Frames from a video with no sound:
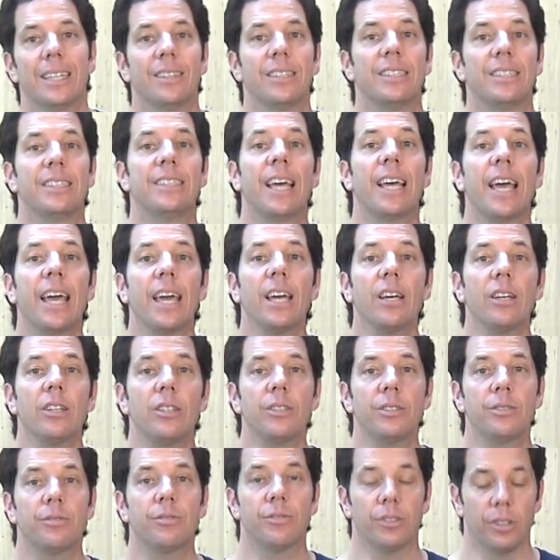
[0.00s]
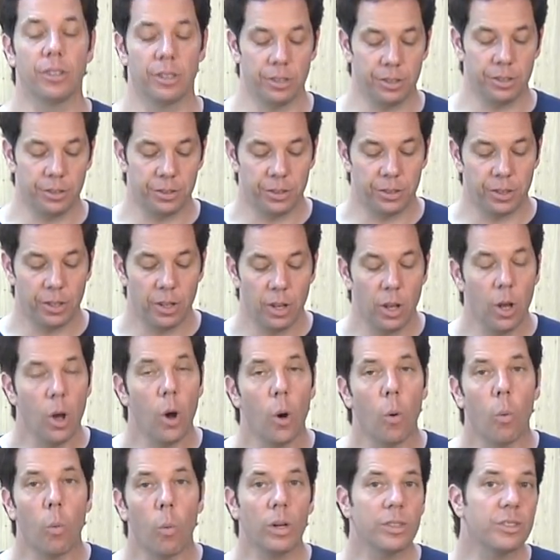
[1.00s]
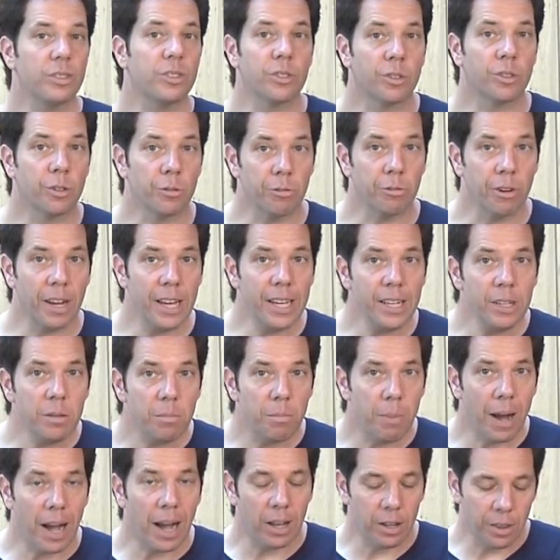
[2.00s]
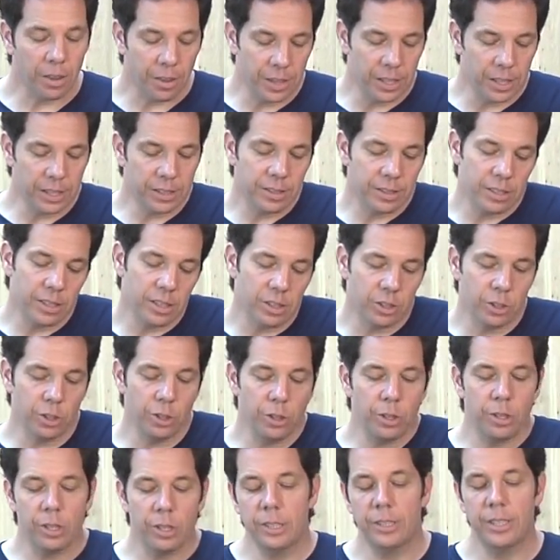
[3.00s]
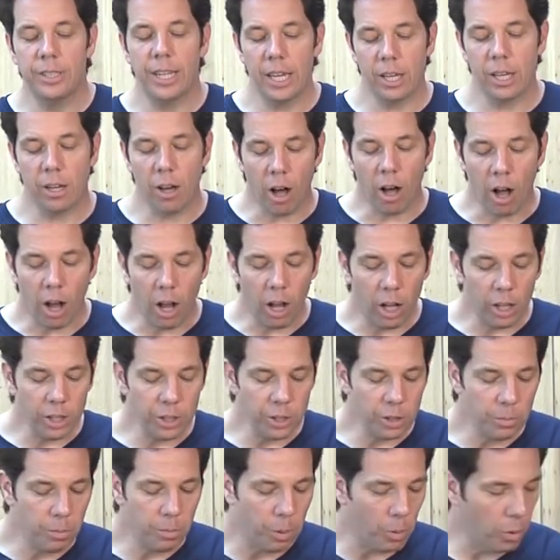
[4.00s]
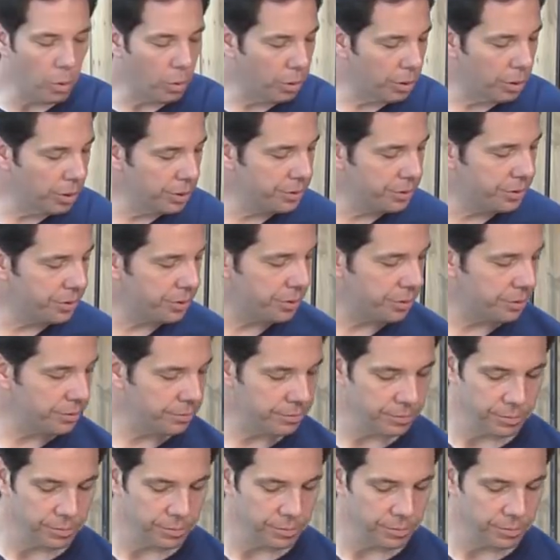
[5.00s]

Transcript: the tails first, what's great about this is you could take all your boards.